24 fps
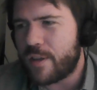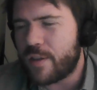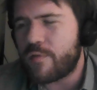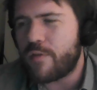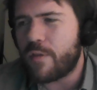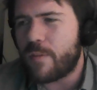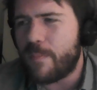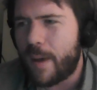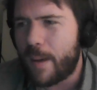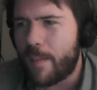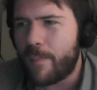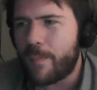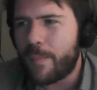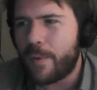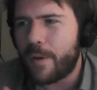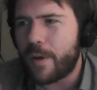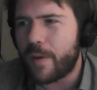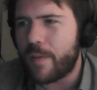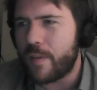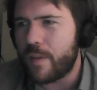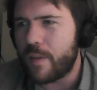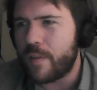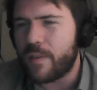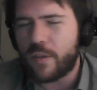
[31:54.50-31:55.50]

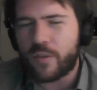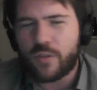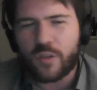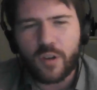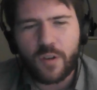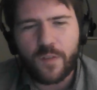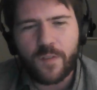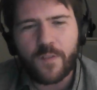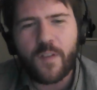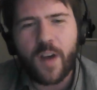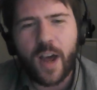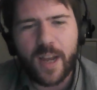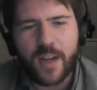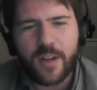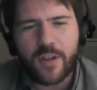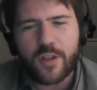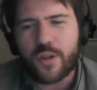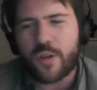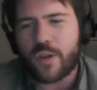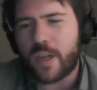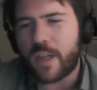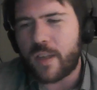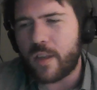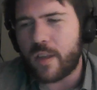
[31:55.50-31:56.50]
remember the sort of fine
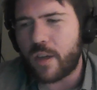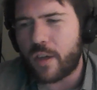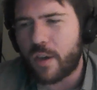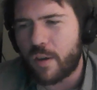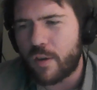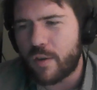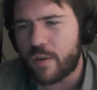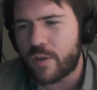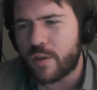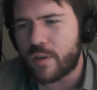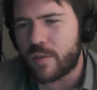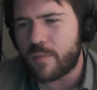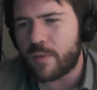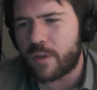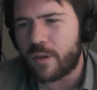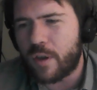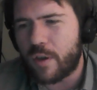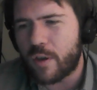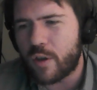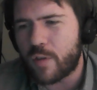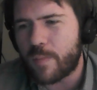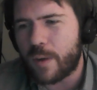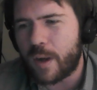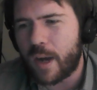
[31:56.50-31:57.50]
tuning that
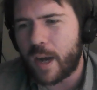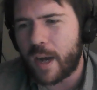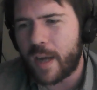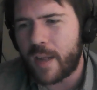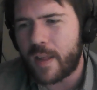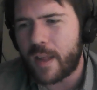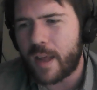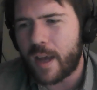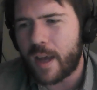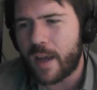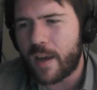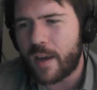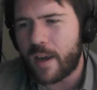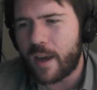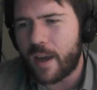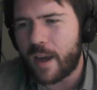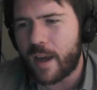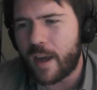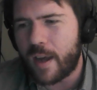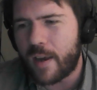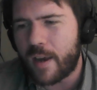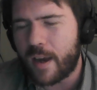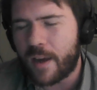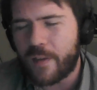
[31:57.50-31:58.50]
goes behind that.
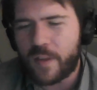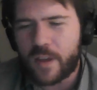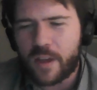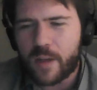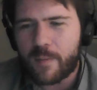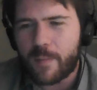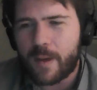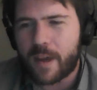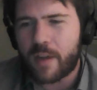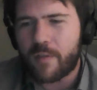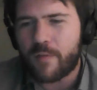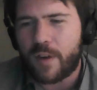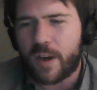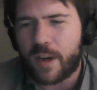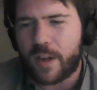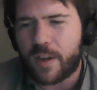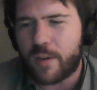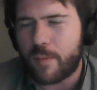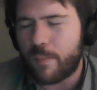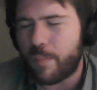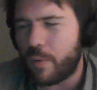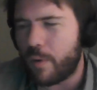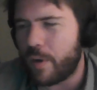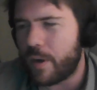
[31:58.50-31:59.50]
And I think you make a really
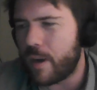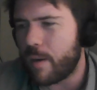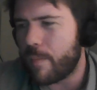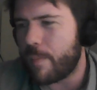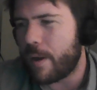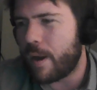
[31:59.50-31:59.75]
good point